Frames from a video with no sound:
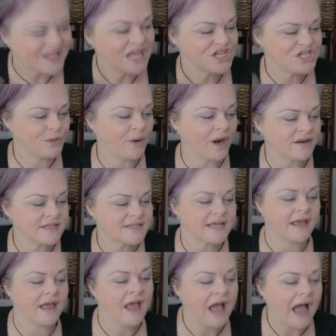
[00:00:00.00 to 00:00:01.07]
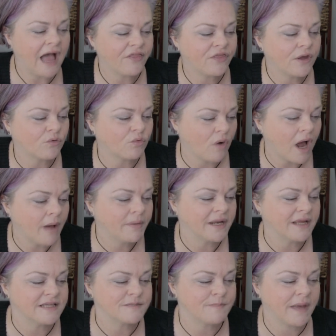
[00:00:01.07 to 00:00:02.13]
She went on to say, I think Robyn
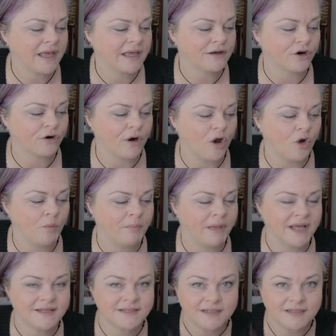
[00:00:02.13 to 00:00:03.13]
is making her own bed